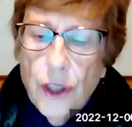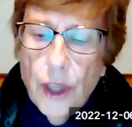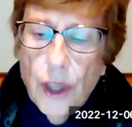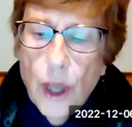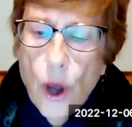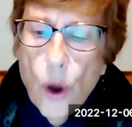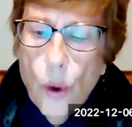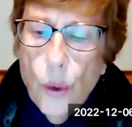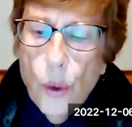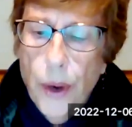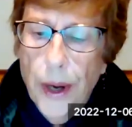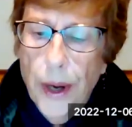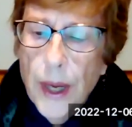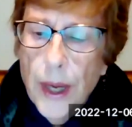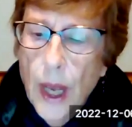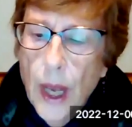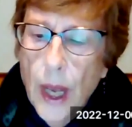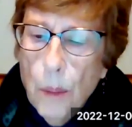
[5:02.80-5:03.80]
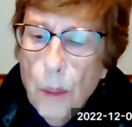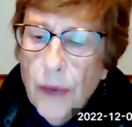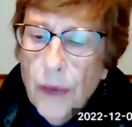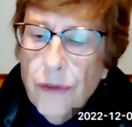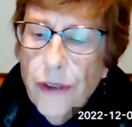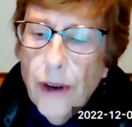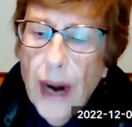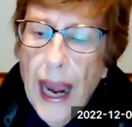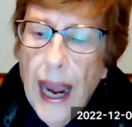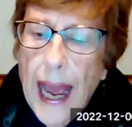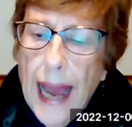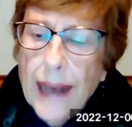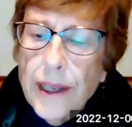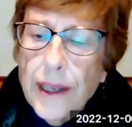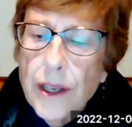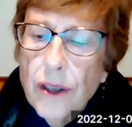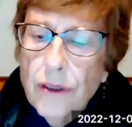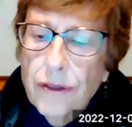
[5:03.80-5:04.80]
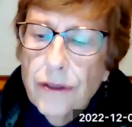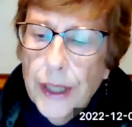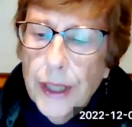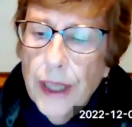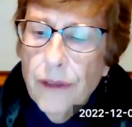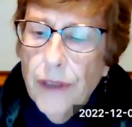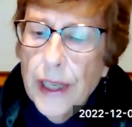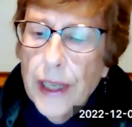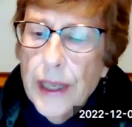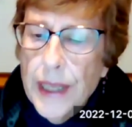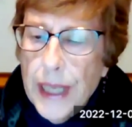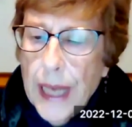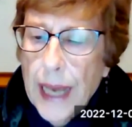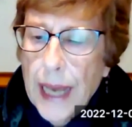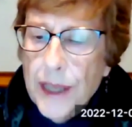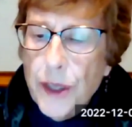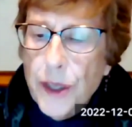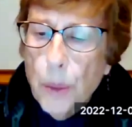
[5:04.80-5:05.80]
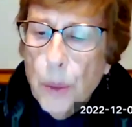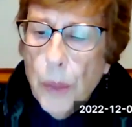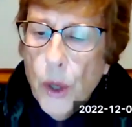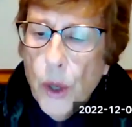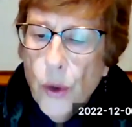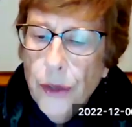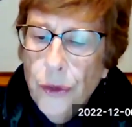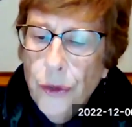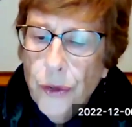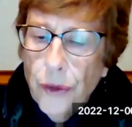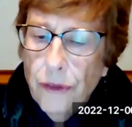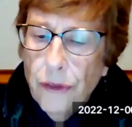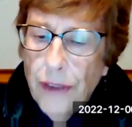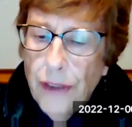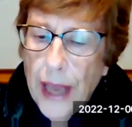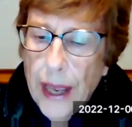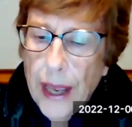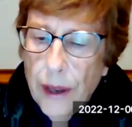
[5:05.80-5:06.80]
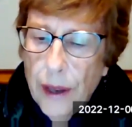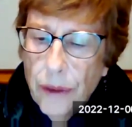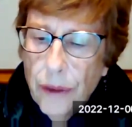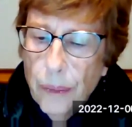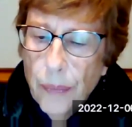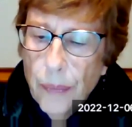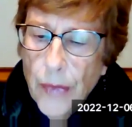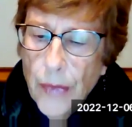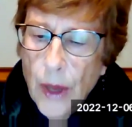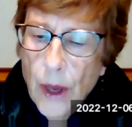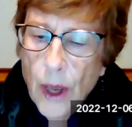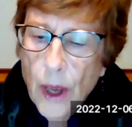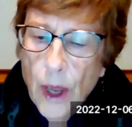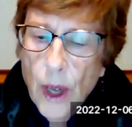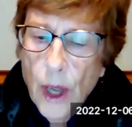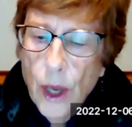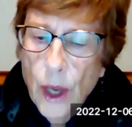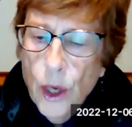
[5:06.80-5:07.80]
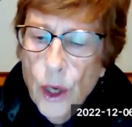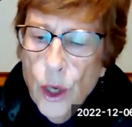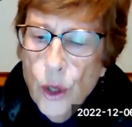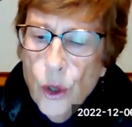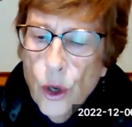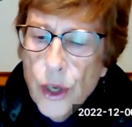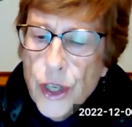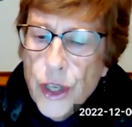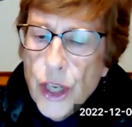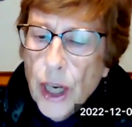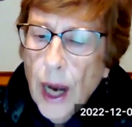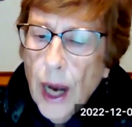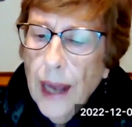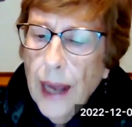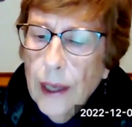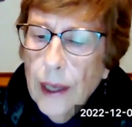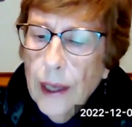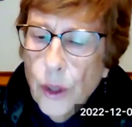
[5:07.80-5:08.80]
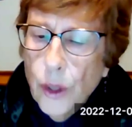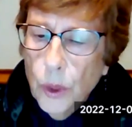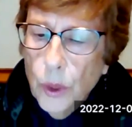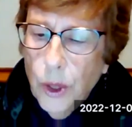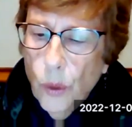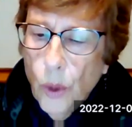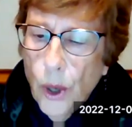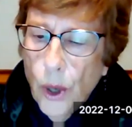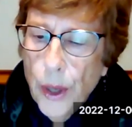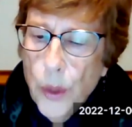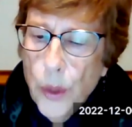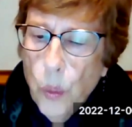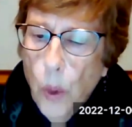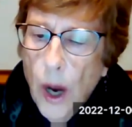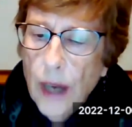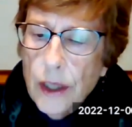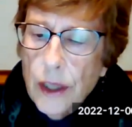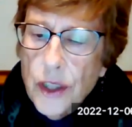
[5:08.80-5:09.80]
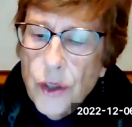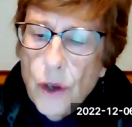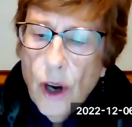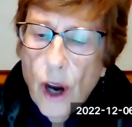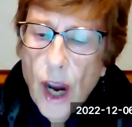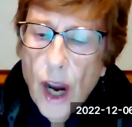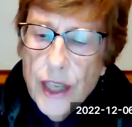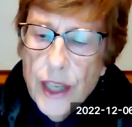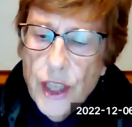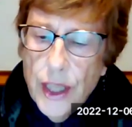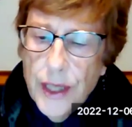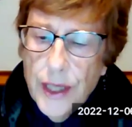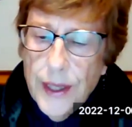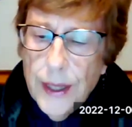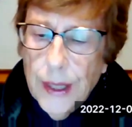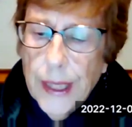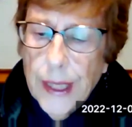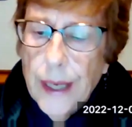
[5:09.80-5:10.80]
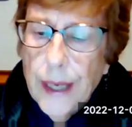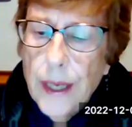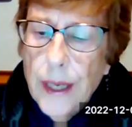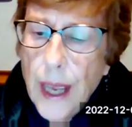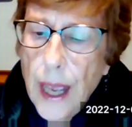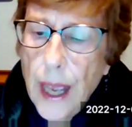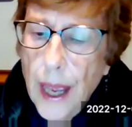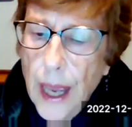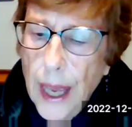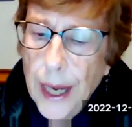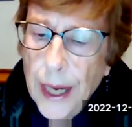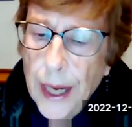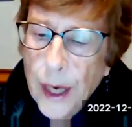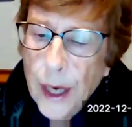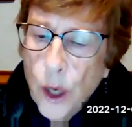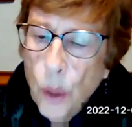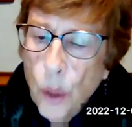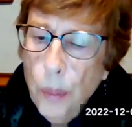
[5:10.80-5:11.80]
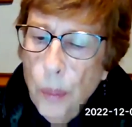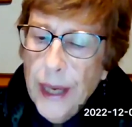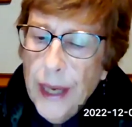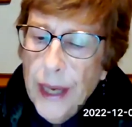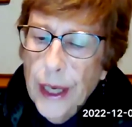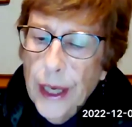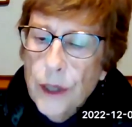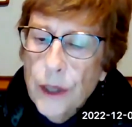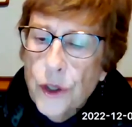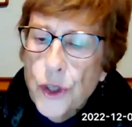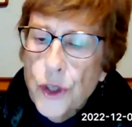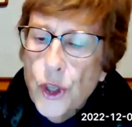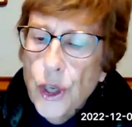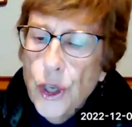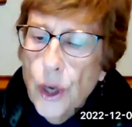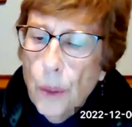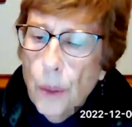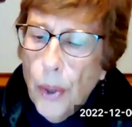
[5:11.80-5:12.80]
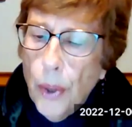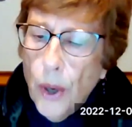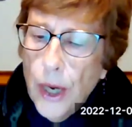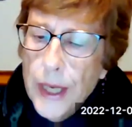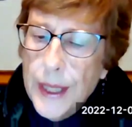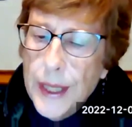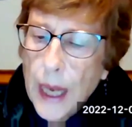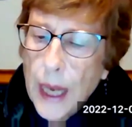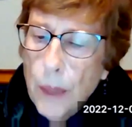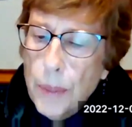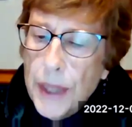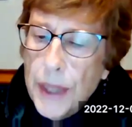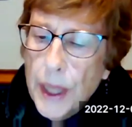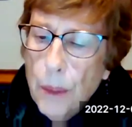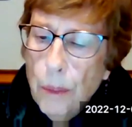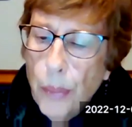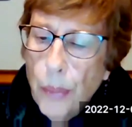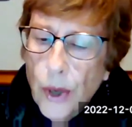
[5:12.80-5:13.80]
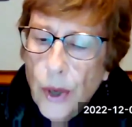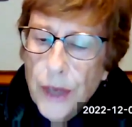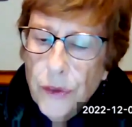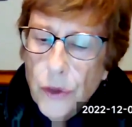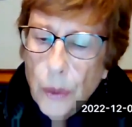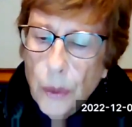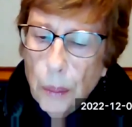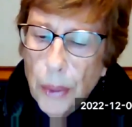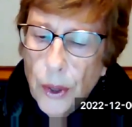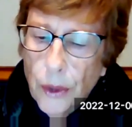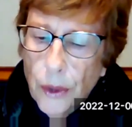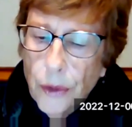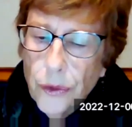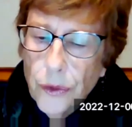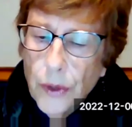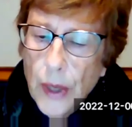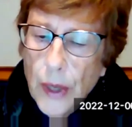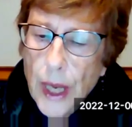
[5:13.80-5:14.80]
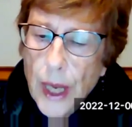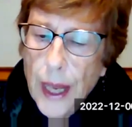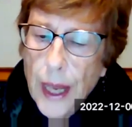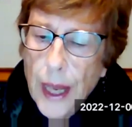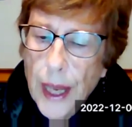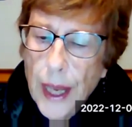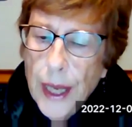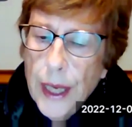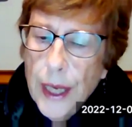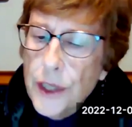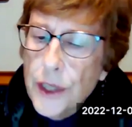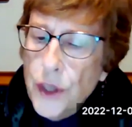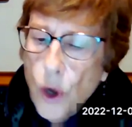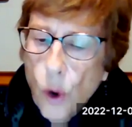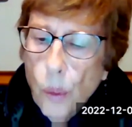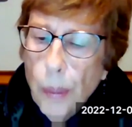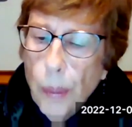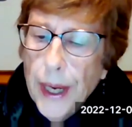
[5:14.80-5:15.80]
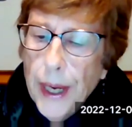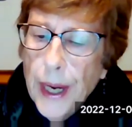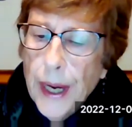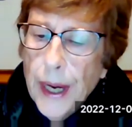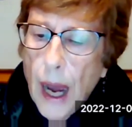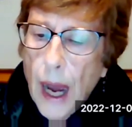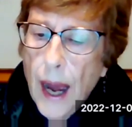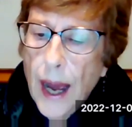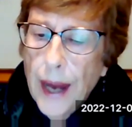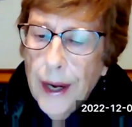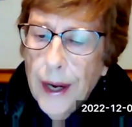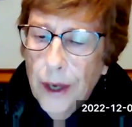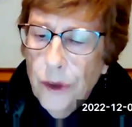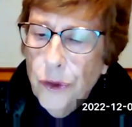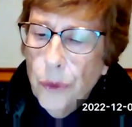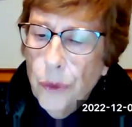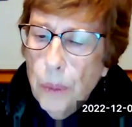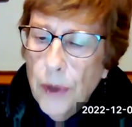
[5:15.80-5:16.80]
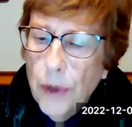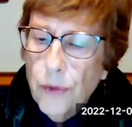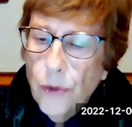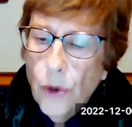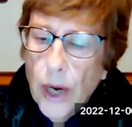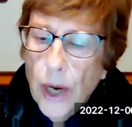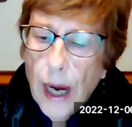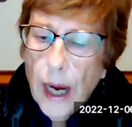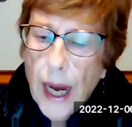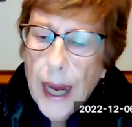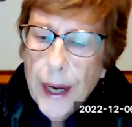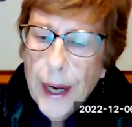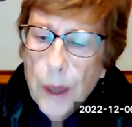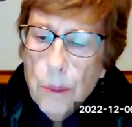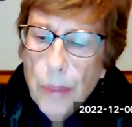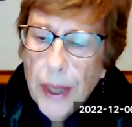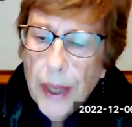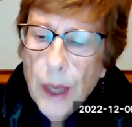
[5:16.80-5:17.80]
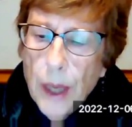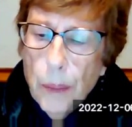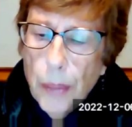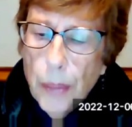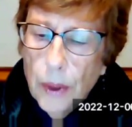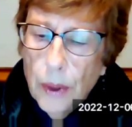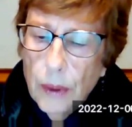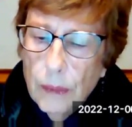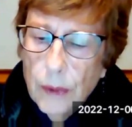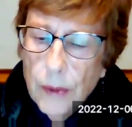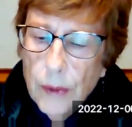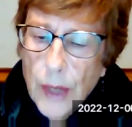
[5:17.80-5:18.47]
alone, but for active living testimonies of faith. Your child, O Lord, walks cautiously and in obedience to your precepts and principles. He is open and honest before God and people.